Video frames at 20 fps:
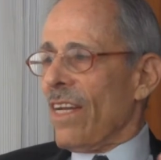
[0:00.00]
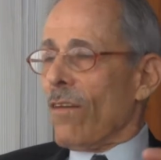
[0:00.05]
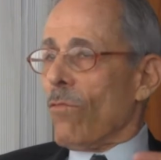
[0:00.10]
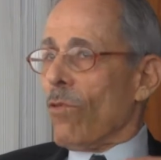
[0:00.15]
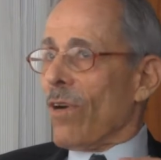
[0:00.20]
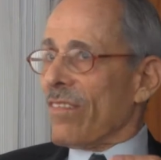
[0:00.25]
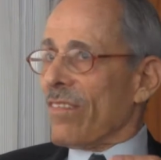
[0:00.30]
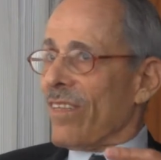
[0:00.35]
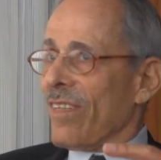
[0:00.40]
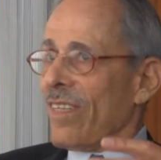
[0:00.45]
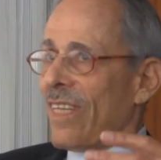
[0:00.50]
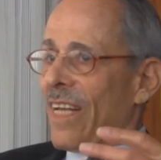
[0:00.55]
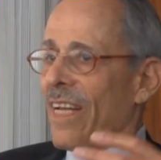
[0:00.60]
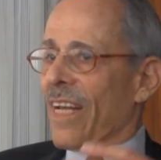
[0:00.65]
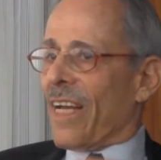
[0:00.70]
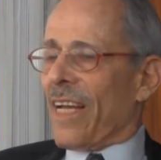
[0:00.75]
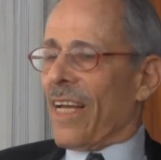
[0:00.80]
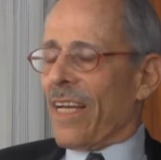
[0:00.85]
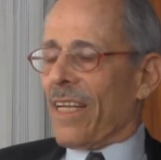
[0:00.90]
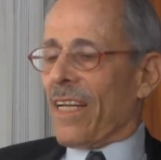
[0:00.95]
It wasn't
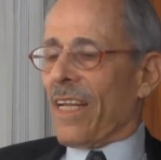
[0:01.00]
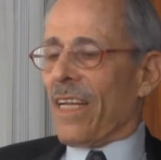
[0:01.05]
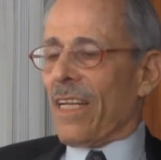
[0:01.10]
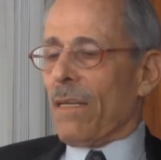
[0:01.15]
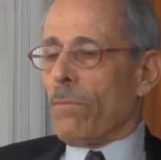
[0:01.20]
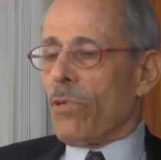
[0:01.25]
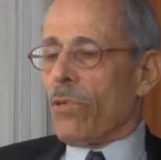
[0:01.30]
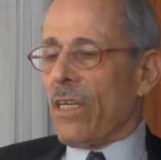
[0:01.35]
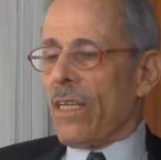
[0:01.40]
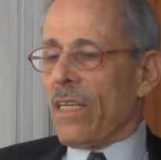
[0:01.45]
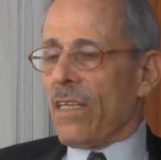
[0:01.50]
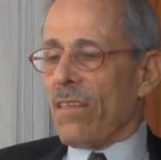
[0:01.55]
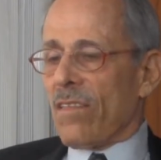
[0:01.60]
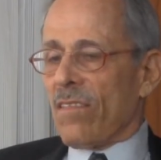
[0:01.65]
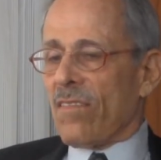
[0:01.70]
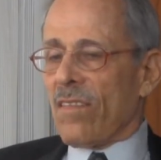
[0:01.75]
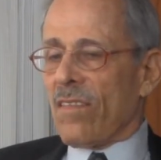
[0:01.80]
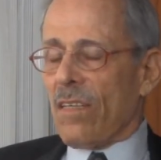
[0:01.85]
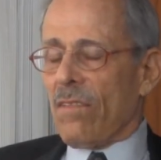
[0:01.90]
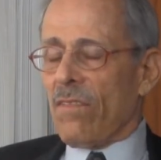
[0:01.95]
that I had any
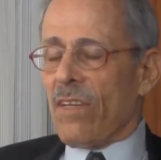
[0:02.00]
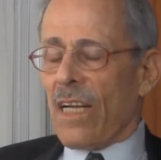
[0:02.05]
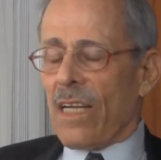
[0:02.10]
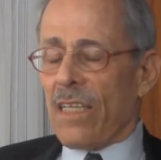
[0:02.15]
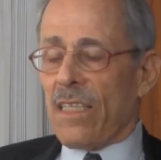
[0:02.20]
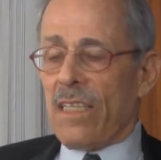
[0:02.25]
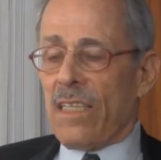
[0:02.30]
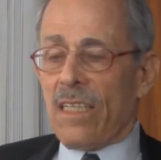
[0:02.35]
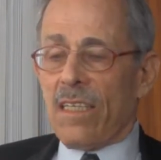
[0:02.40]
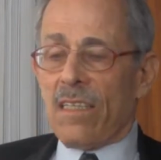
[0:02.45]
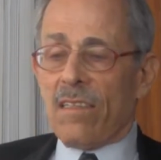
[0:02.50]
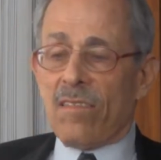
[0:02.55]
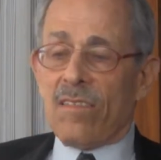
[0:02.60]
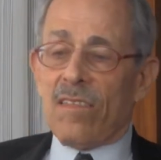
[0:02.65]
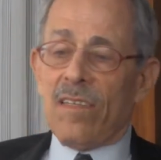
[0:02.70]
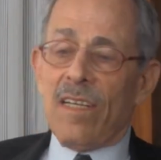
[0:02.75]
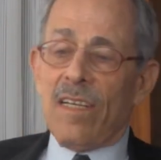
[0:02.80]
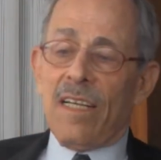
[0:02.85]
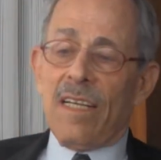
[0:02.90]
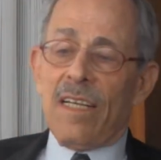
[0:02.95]
preconceived ideas.